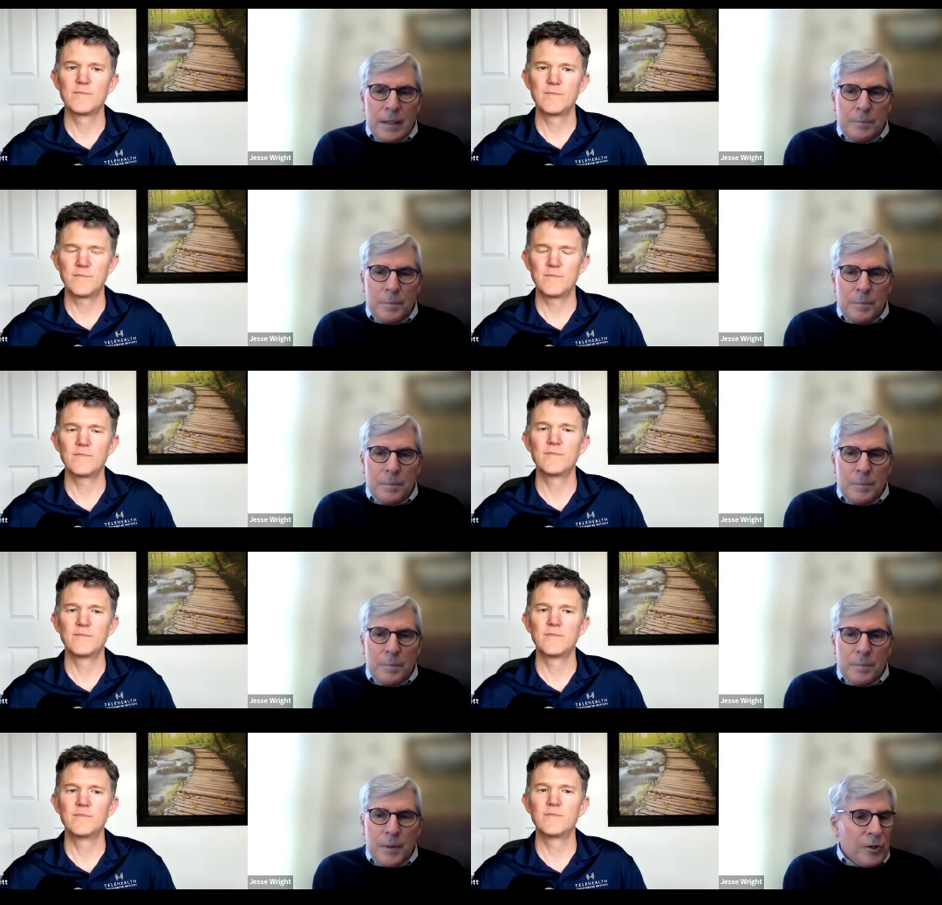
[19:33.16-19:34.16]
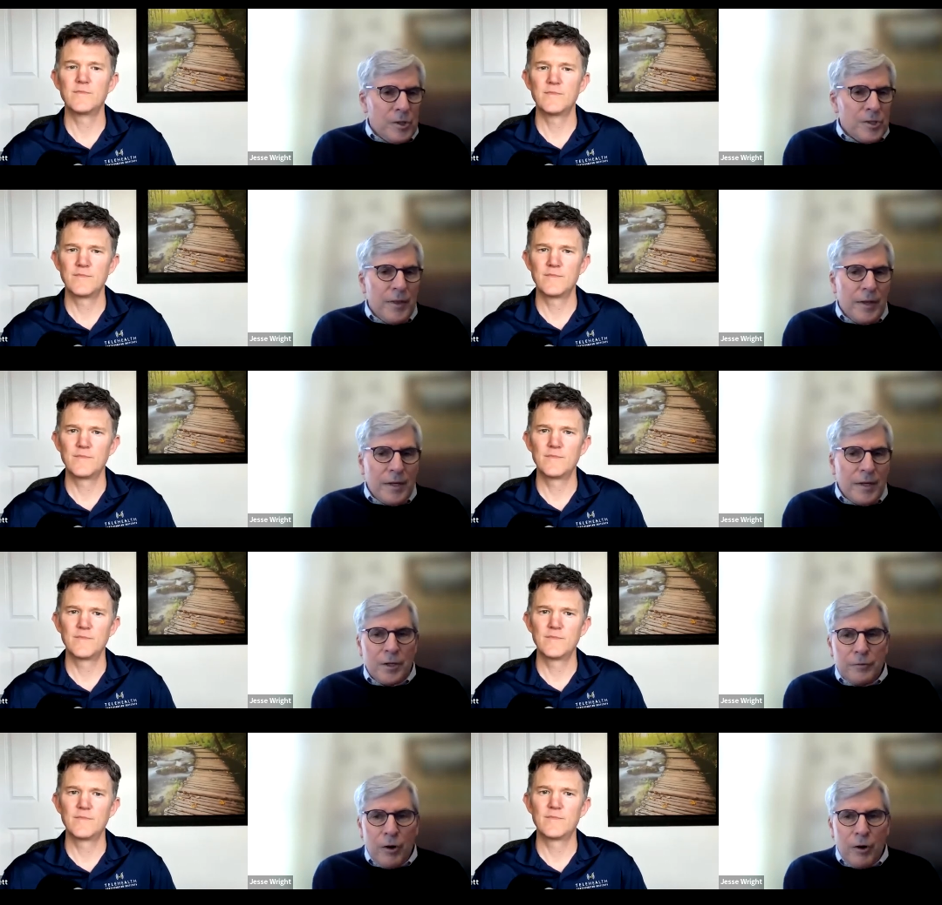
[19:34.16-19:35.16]
Speaker 1: Uh, but I know, couldn't say that
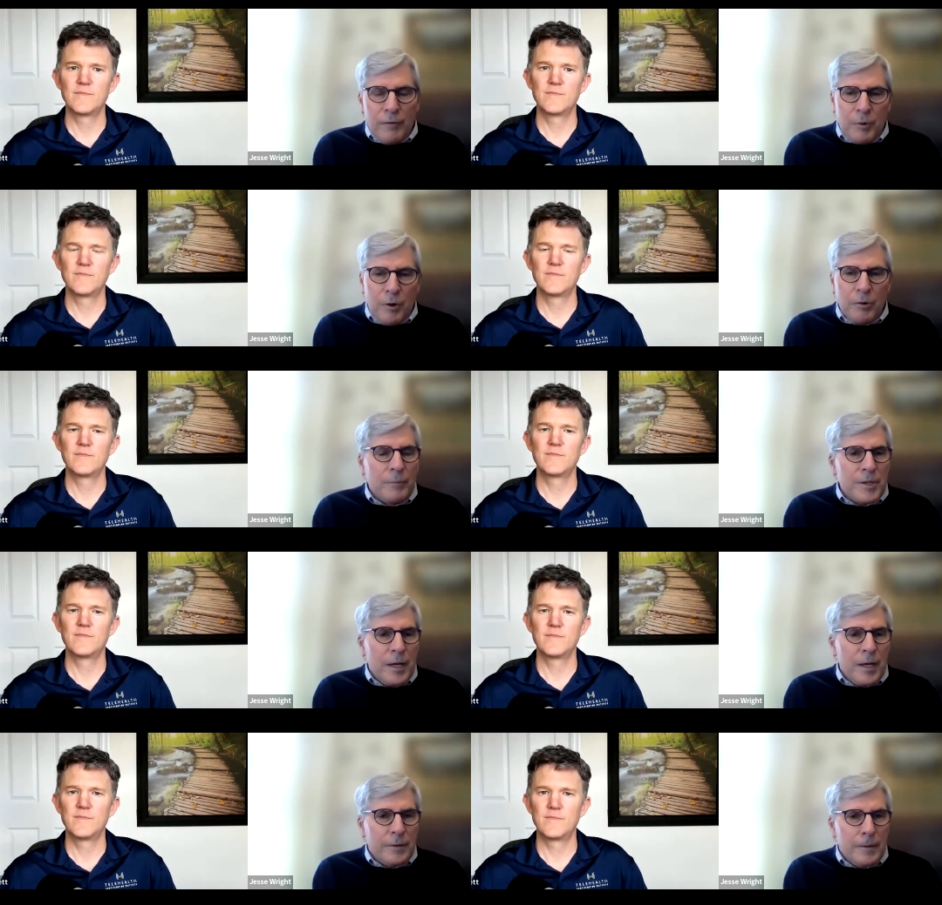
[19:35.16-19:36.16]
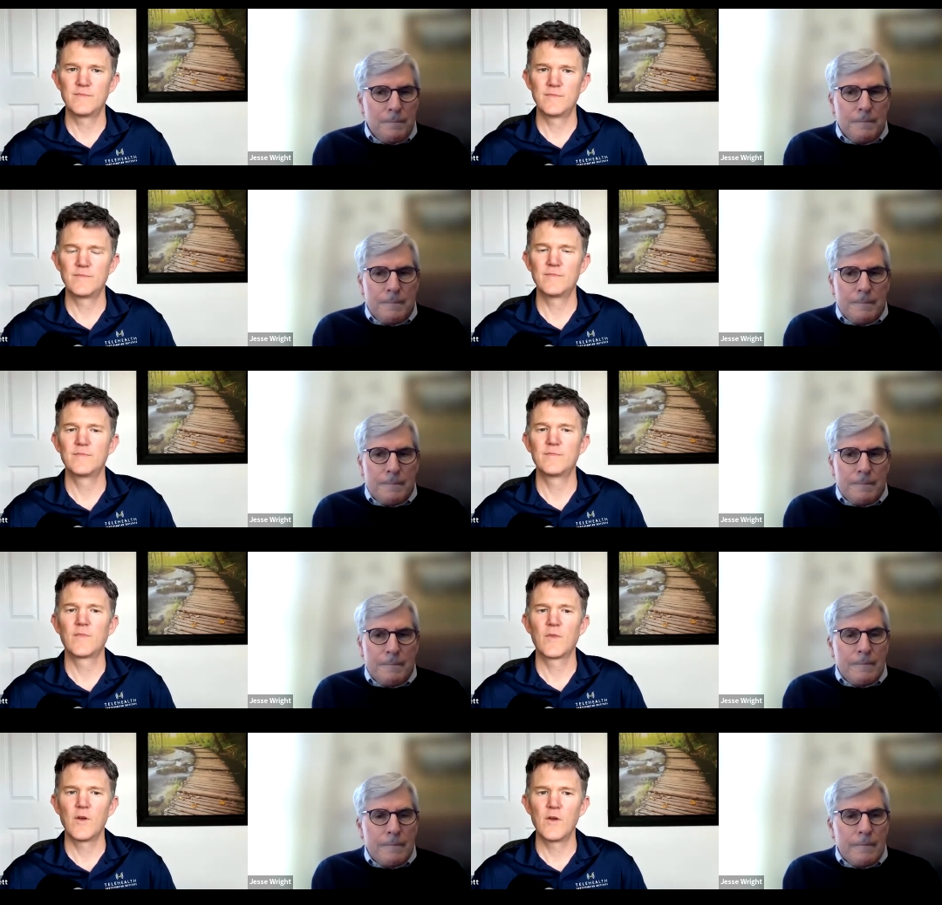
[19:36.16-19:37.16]
necessarily for every program that's out there.
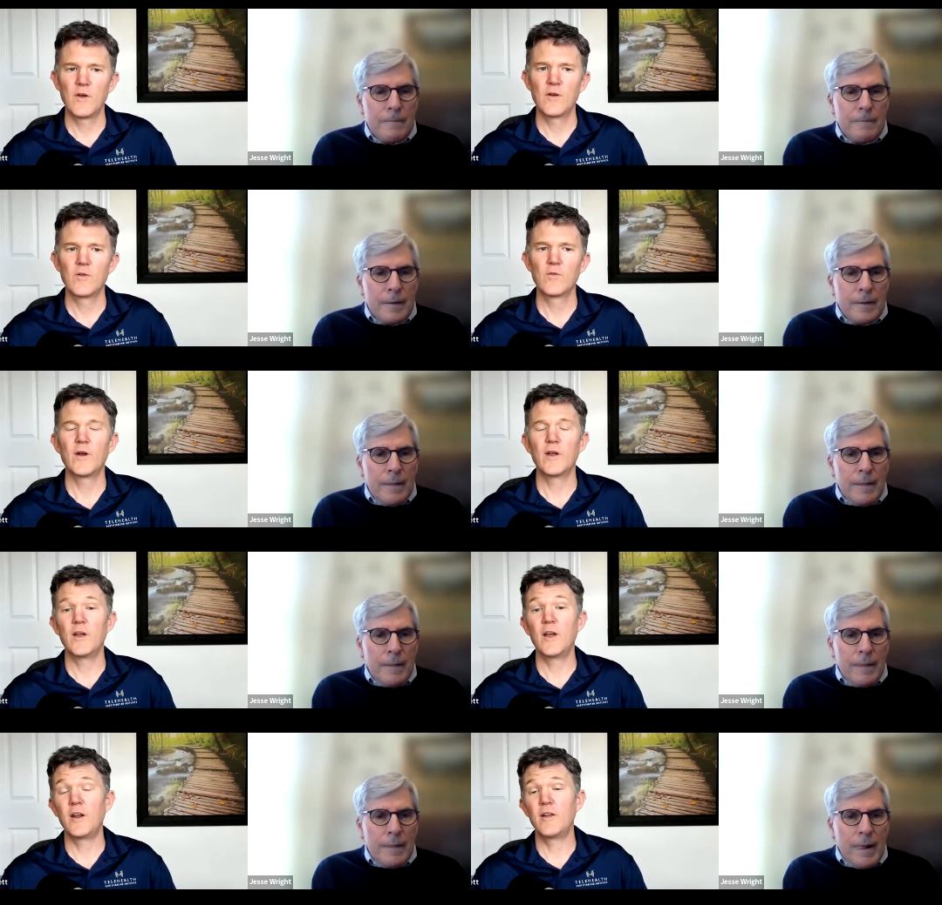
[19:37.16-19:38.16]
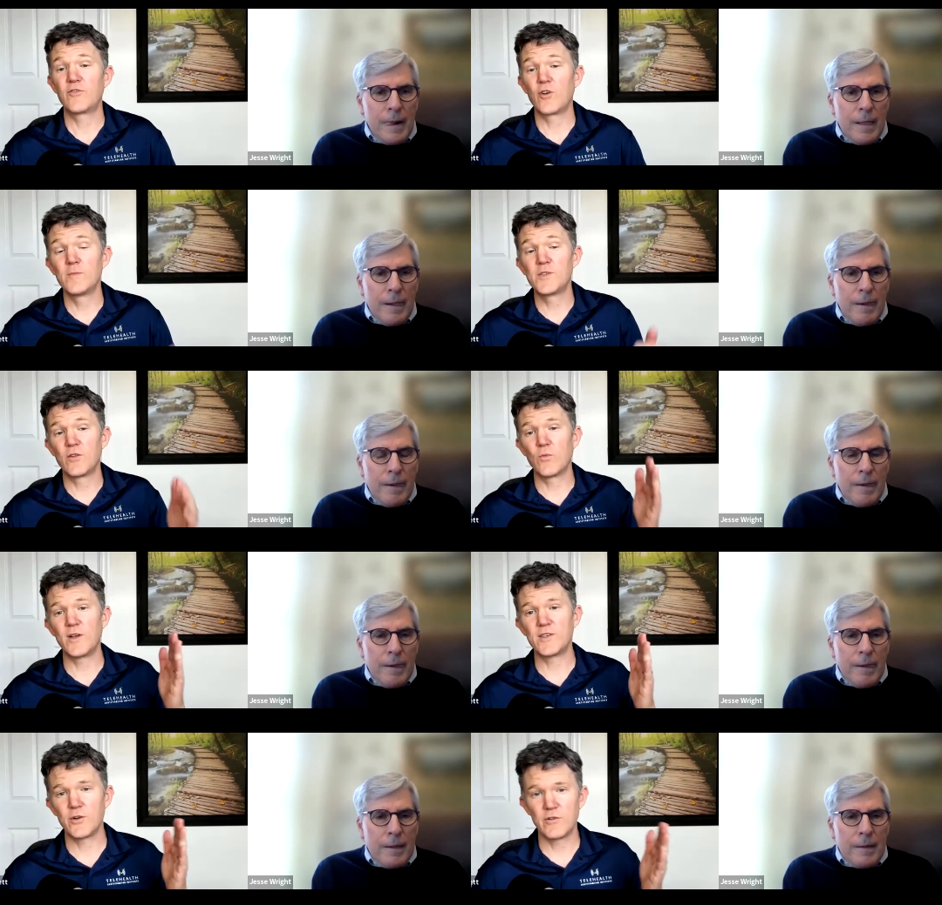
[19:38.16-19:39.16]
Speaker 2: Right. And in terms of the
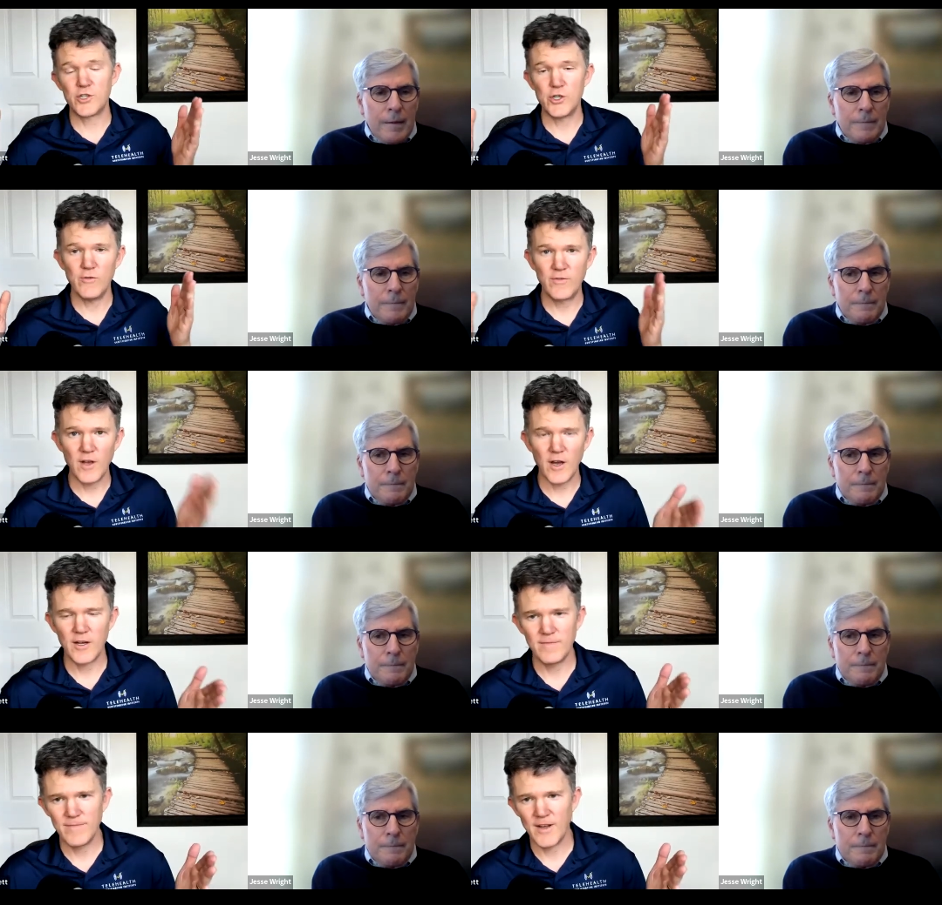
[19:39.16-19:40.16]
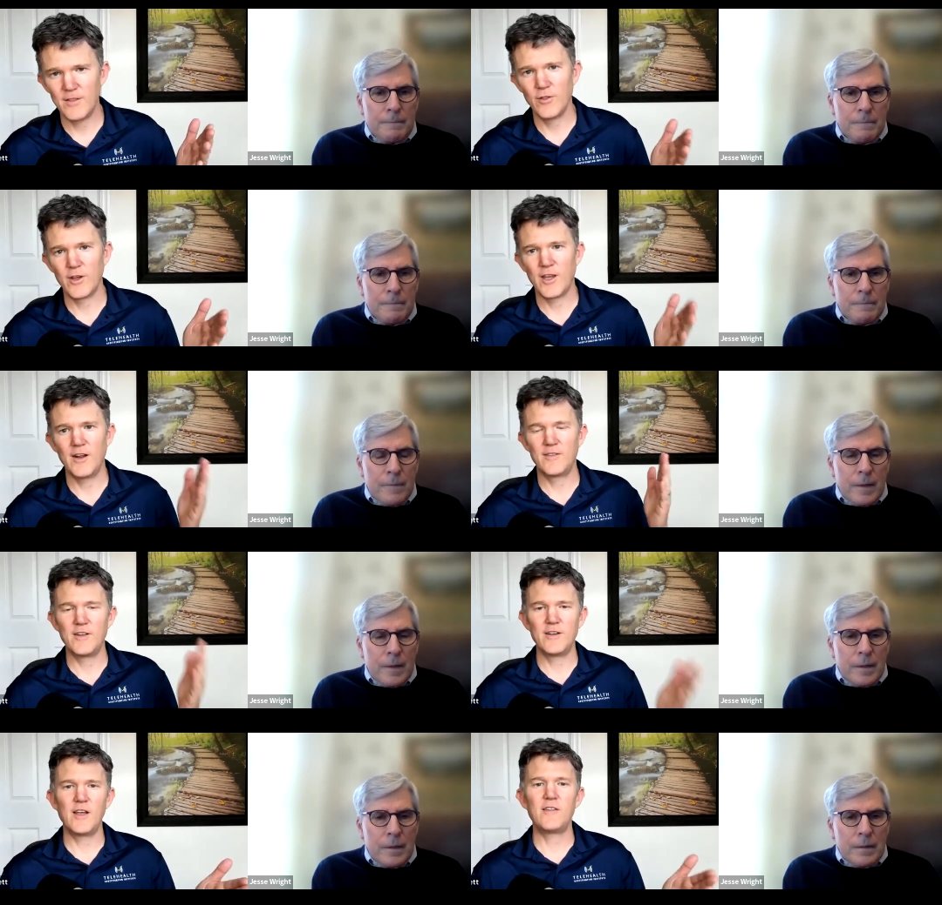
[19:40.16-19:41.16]
research you've done and looking at the
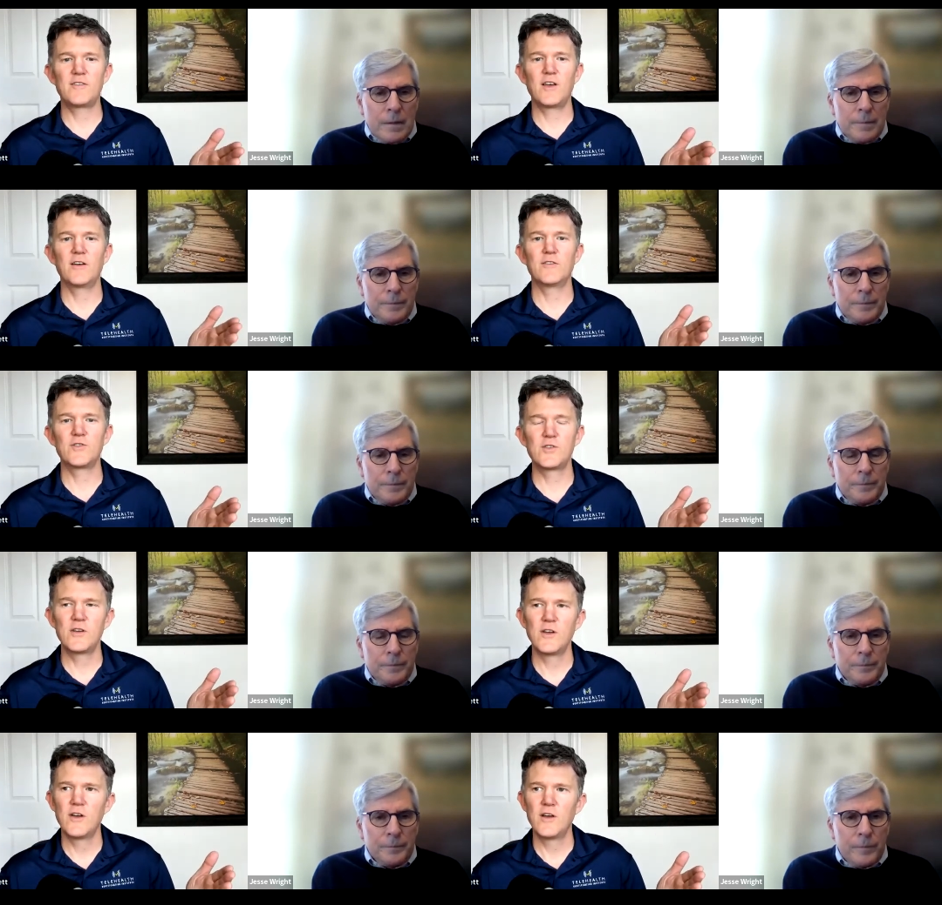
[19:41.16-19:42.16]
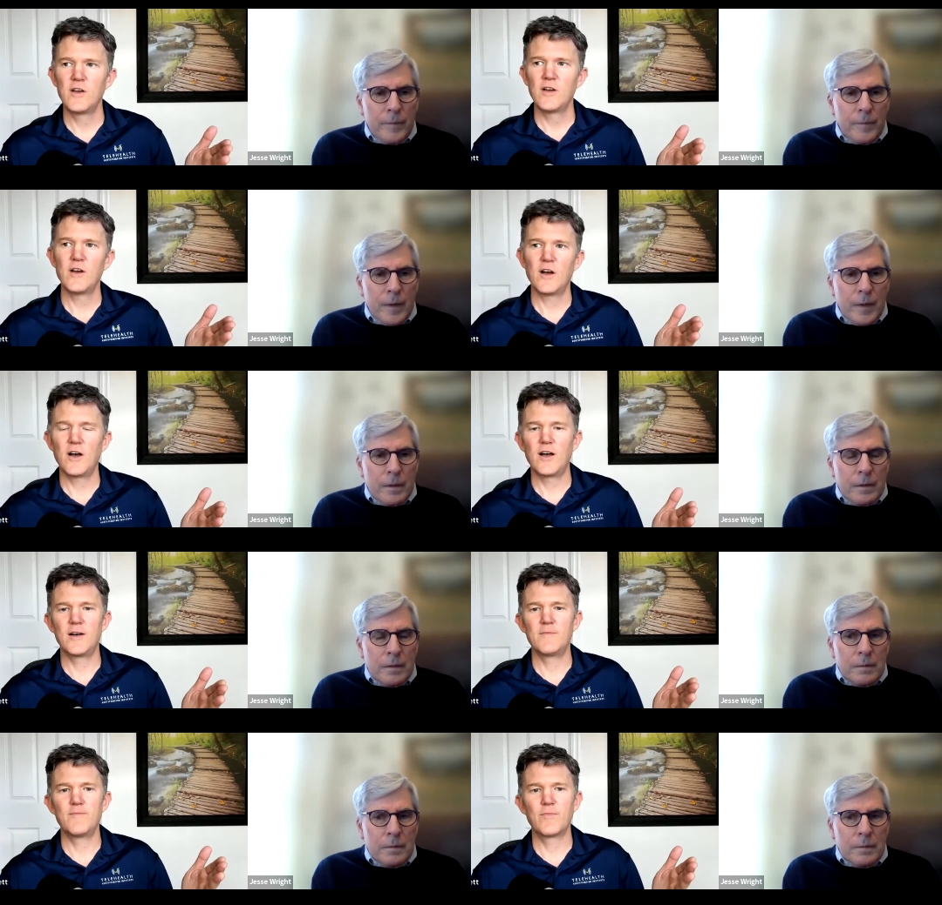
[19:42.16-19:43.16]
details,
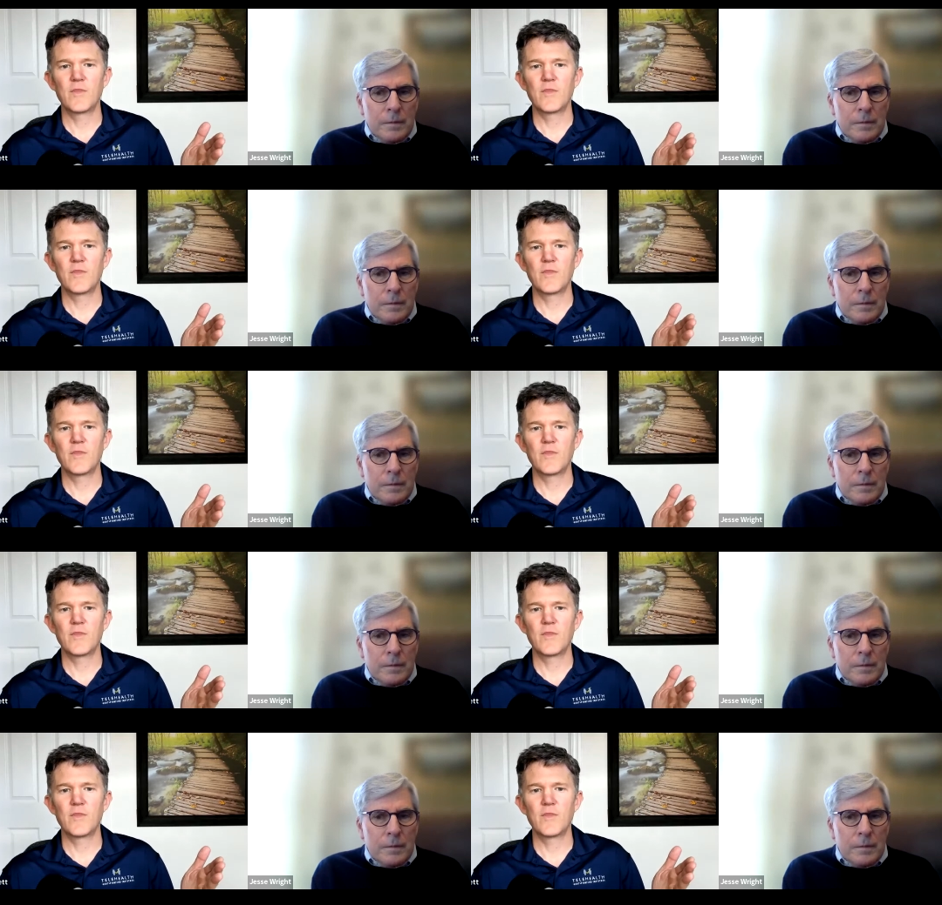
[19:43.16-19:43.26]
um,